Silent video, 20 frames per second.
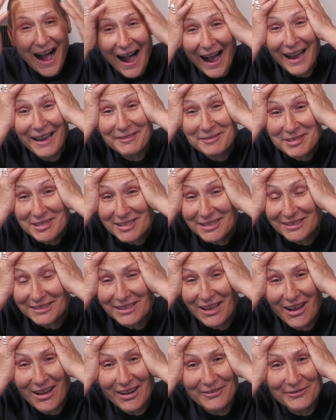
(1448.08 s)
I'm just
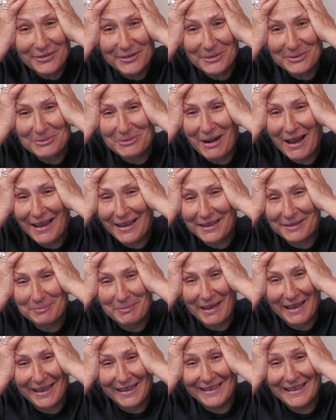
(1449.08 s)
along for the ride,
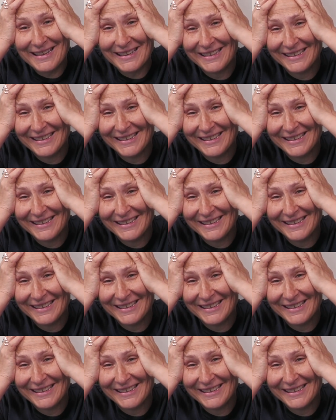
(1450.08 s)
man.